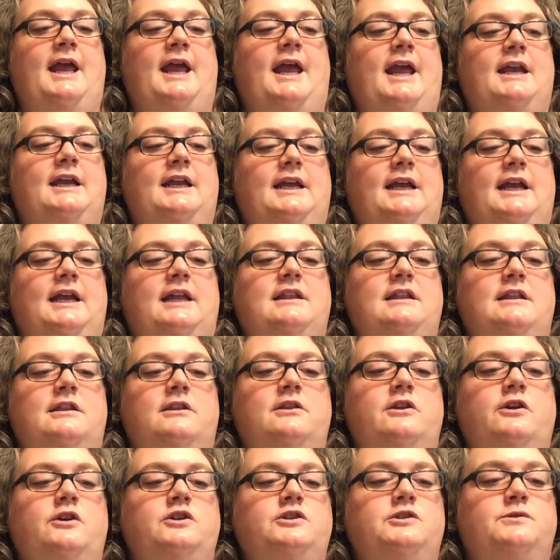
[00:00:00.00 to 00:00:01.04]
And again,
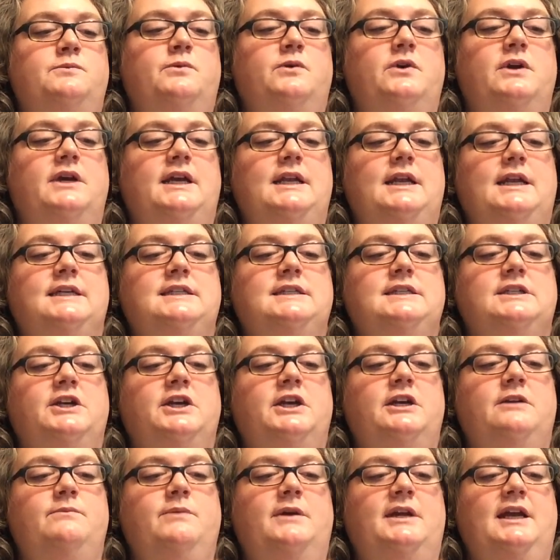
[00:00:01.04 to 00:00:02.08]
newsprint is
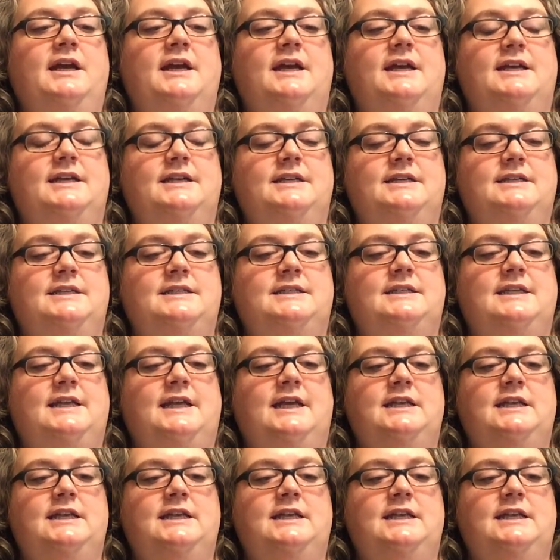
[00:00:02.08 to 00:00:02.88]
good because